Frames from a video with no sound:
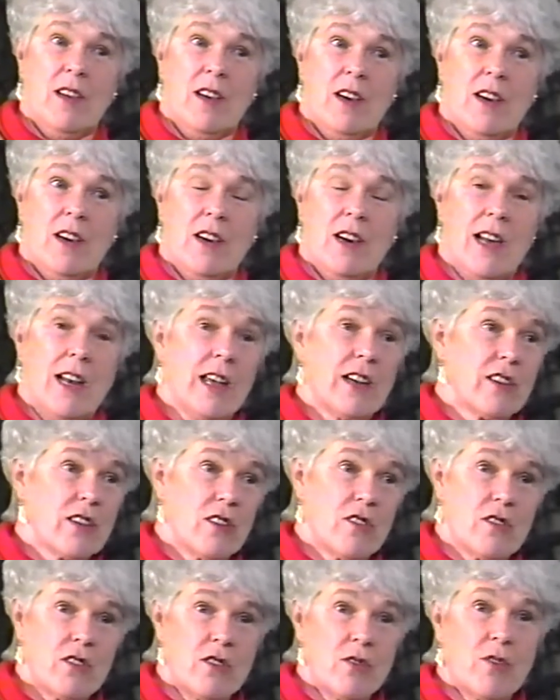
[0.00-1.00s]
I like to
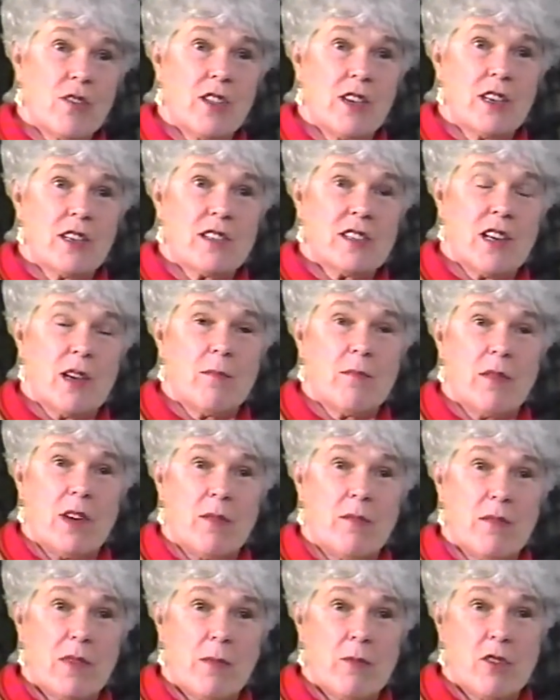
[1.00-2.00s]
learn new things. I'm
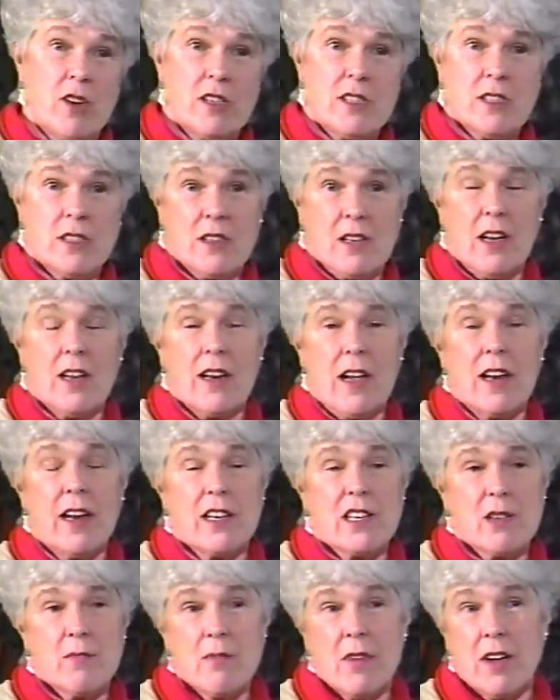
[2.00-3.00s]
memorizing. I
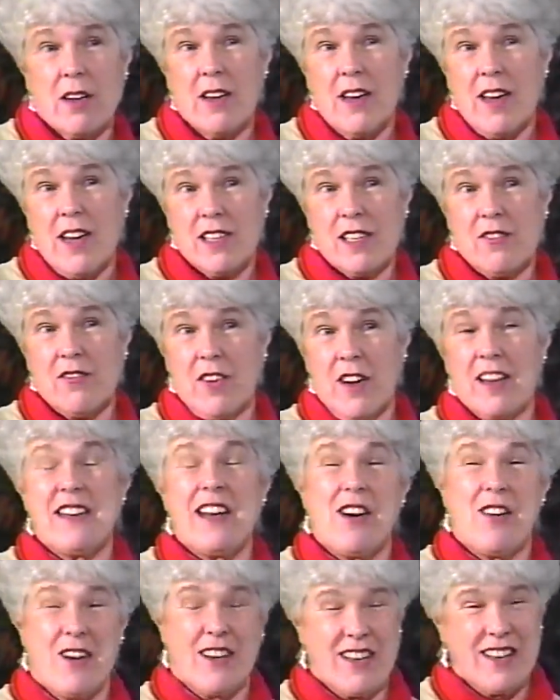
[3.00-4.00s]
like to, as I find
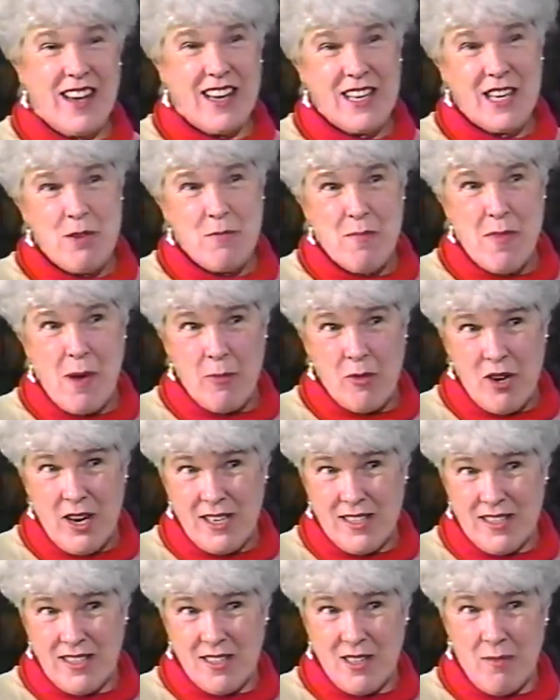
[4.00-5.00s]
now, I keep
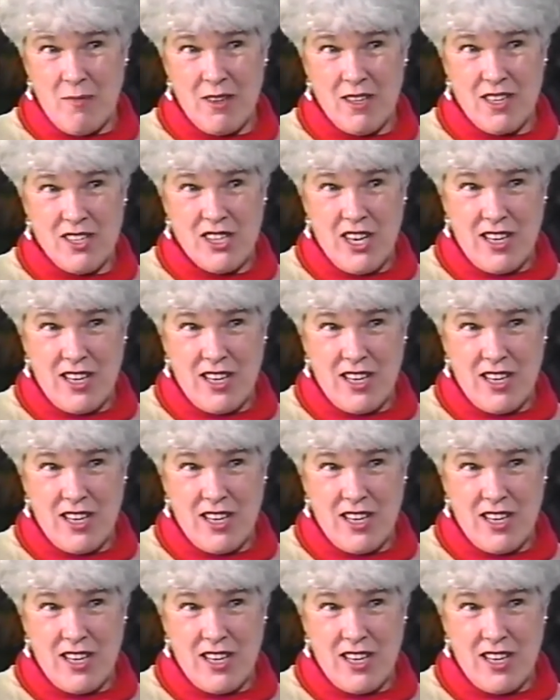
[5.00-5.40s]
memorizing something to